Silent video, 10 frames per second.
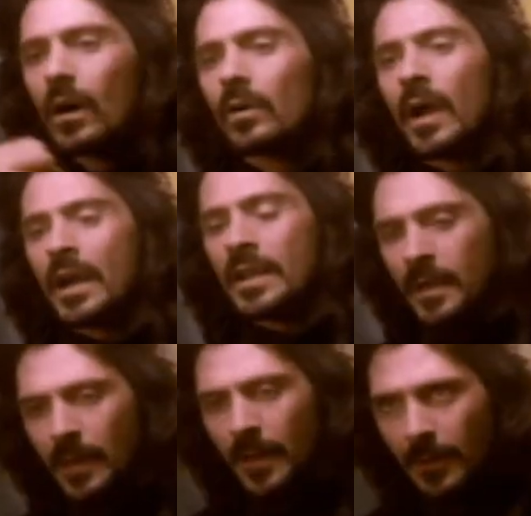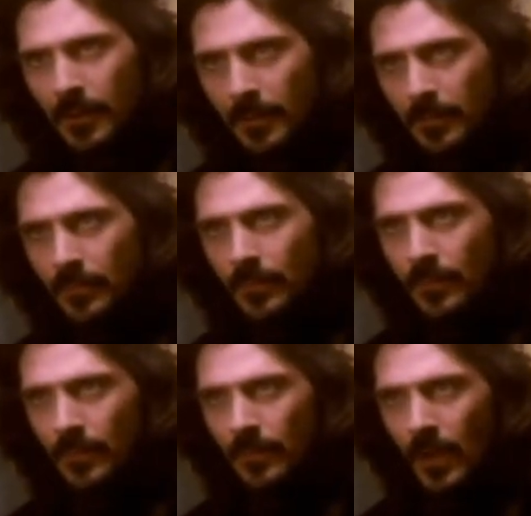Alright.
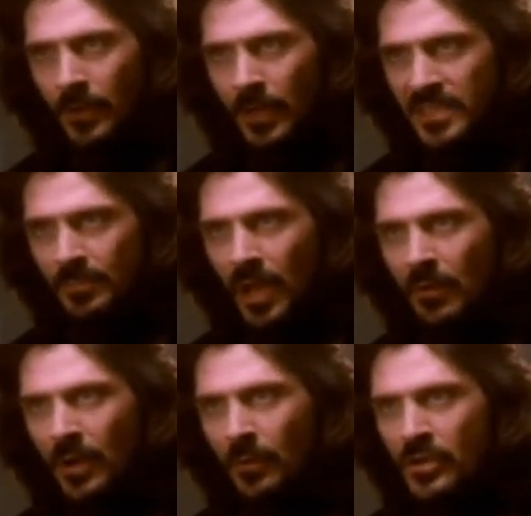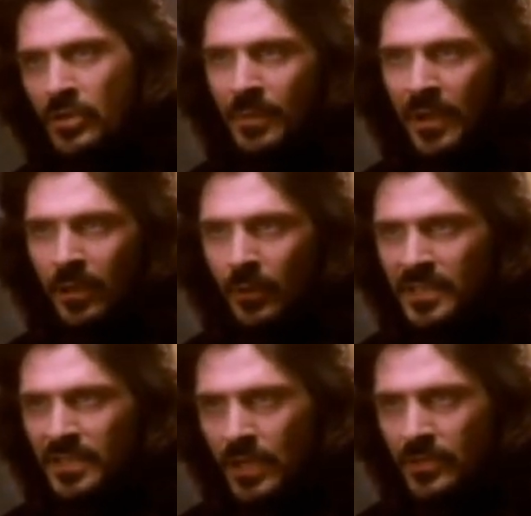In your next supply run, I want you to make a quick
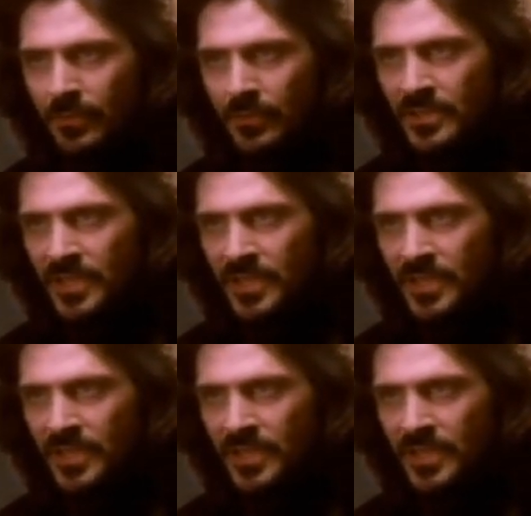side trip through...